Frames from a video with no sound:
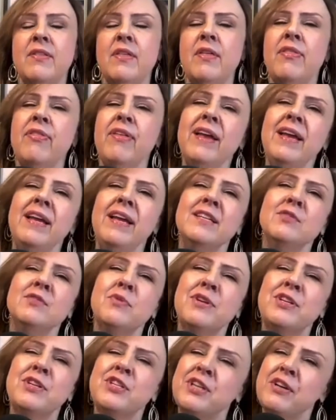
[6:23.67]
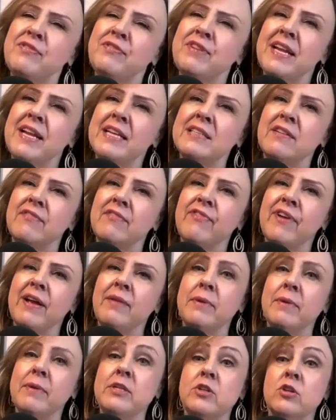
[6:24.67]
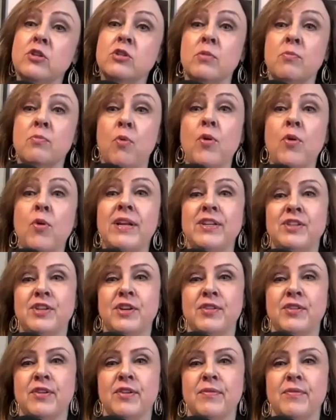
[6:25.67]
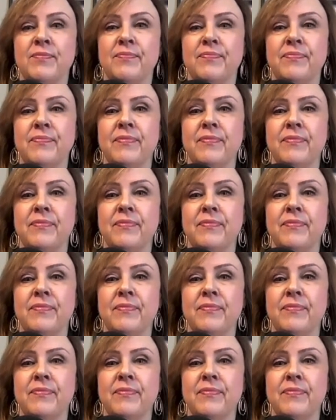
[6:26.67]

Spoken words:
The thing is, we shifted as a family to support each other.